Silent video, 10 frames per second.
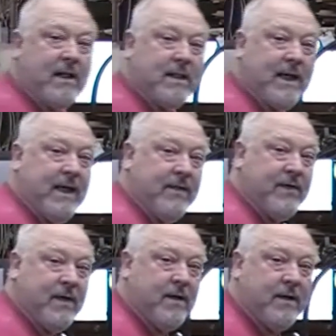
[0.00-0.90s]
lathe.
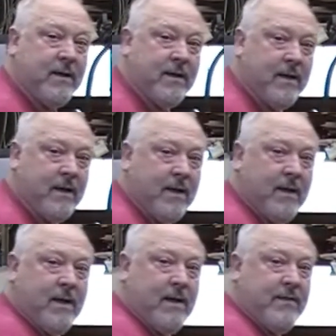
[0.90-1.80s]

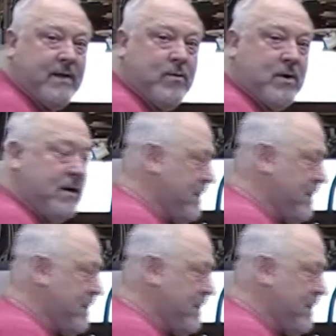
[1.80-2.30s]
I think we're